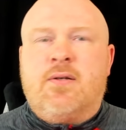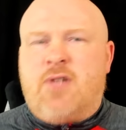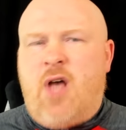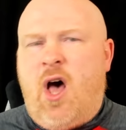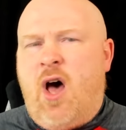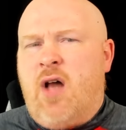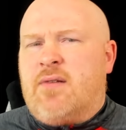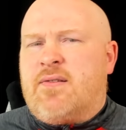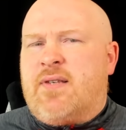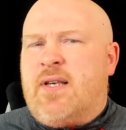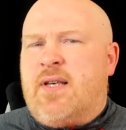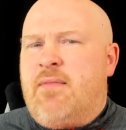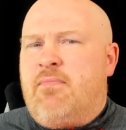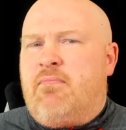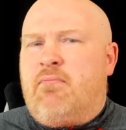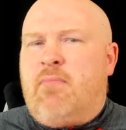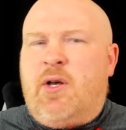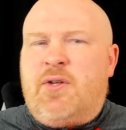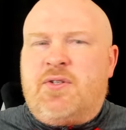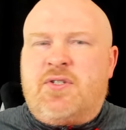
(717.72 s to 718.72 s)
So honestly,
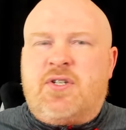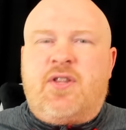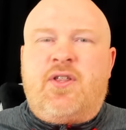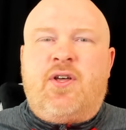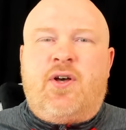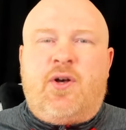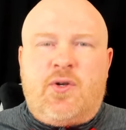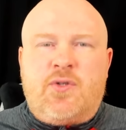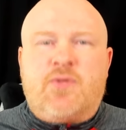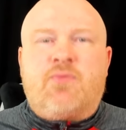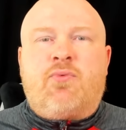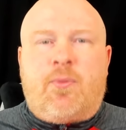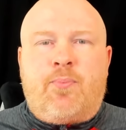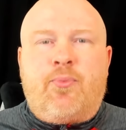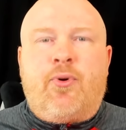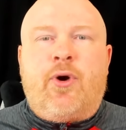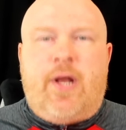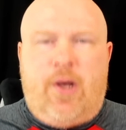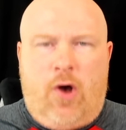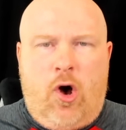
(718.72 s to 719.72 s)
most of those were
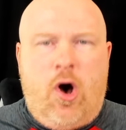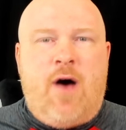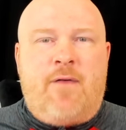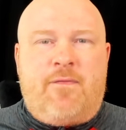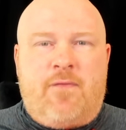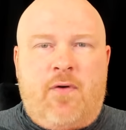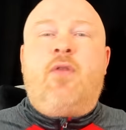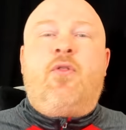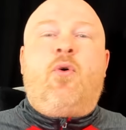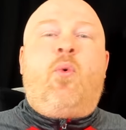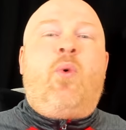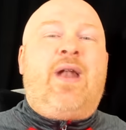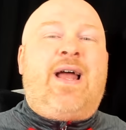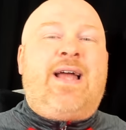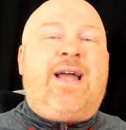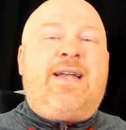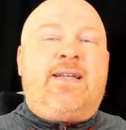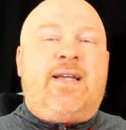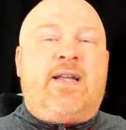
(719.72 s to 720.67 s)
pretty awful. The one I did